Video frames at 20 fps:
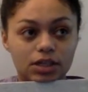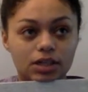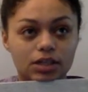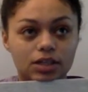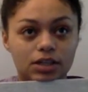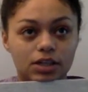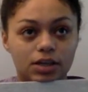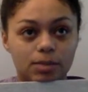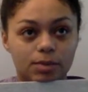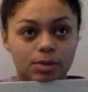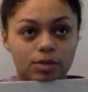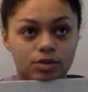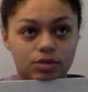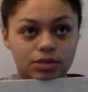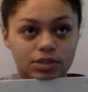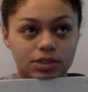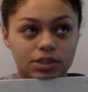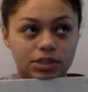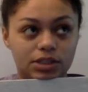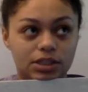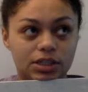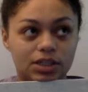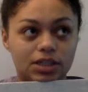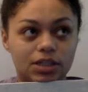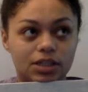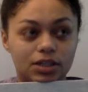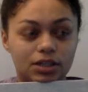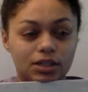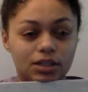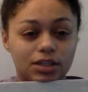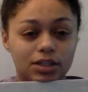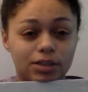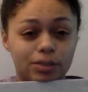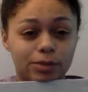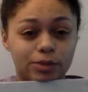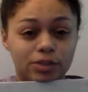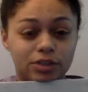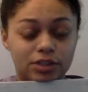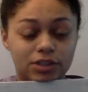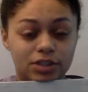that I posted, like I think I
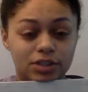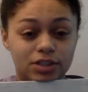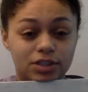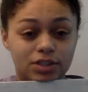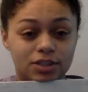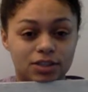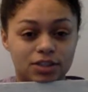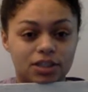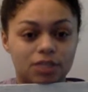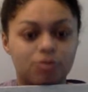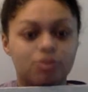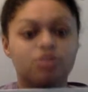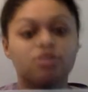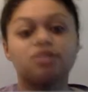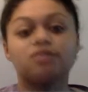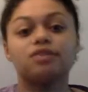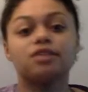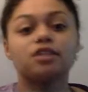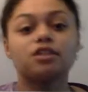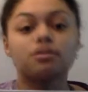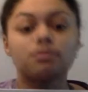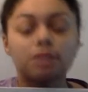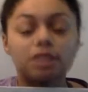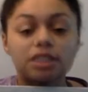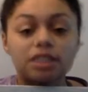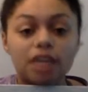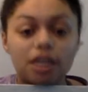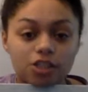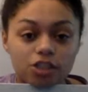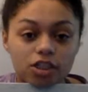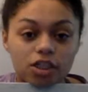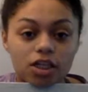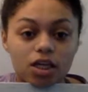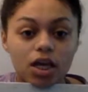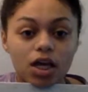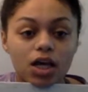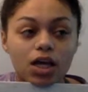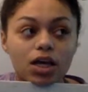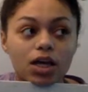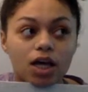posted Thursday, I posted a video of me sketching,